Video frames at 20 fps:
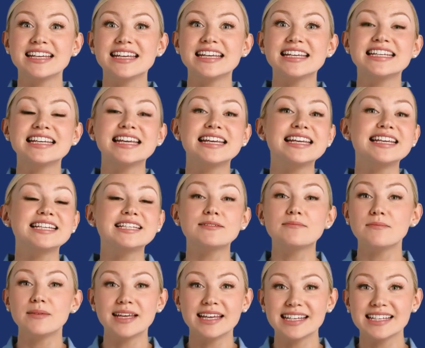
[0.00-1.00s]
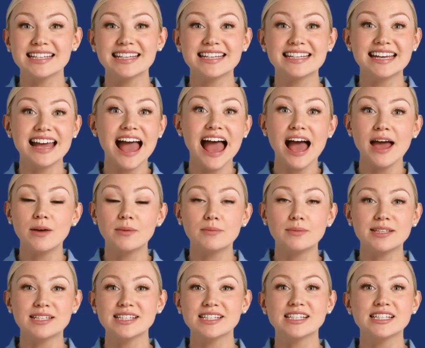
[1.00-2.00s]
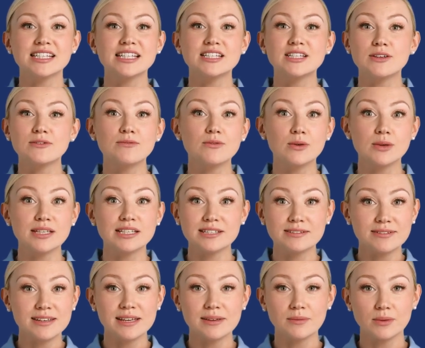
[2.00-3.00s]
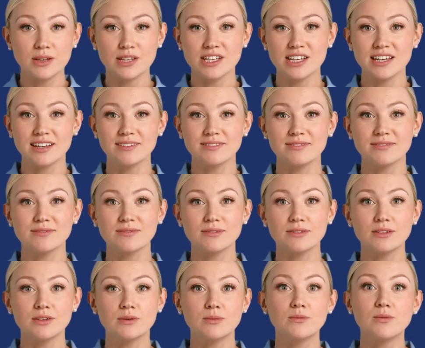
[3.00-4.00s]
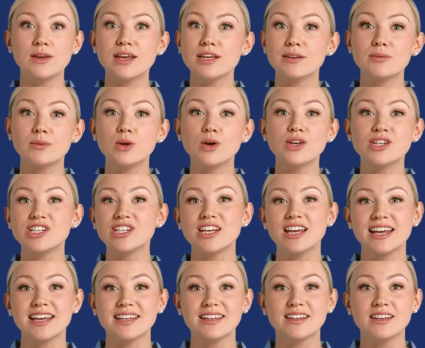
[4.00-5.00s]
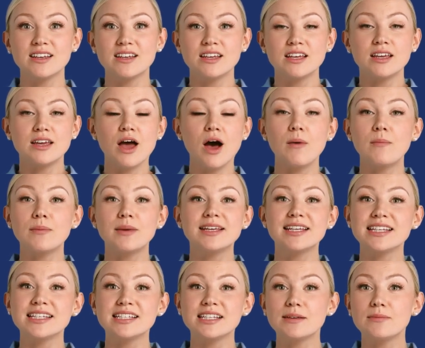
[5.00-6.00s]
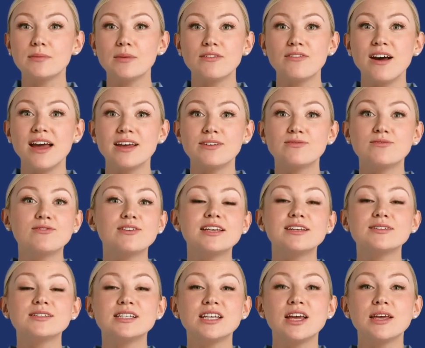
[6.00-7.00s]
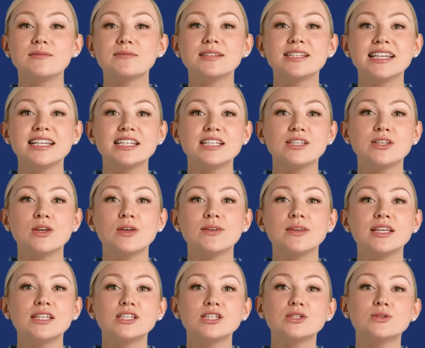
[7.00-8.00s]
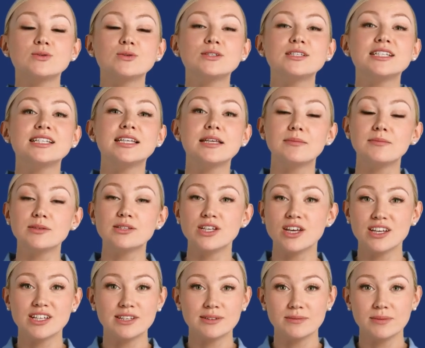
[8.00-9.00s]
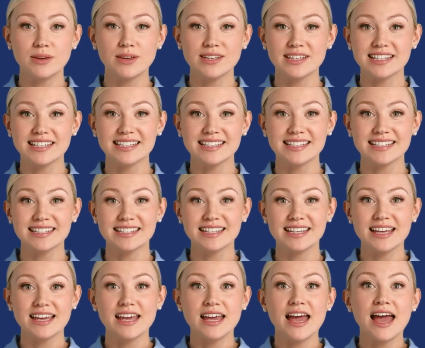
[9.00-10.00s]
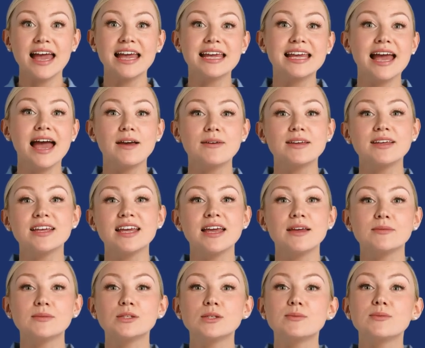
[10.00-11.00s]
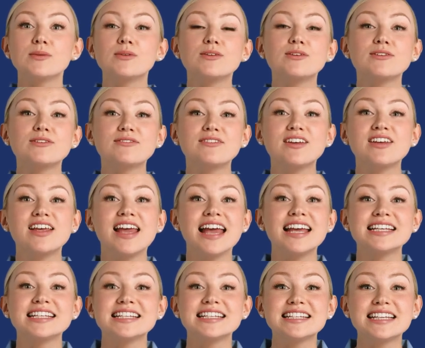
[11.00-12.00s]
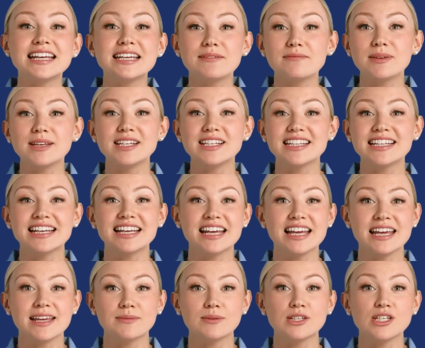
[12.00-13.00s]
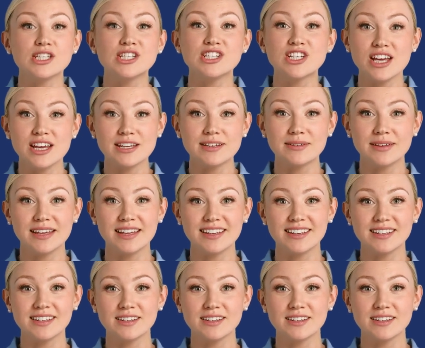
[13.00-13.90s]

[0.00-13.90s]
is its ability to help businesses avoid greenwashing. With blockchain, companies can provide real-time data on their sourcing and production processes, allowing them to prove that their sustainability claims are genuine.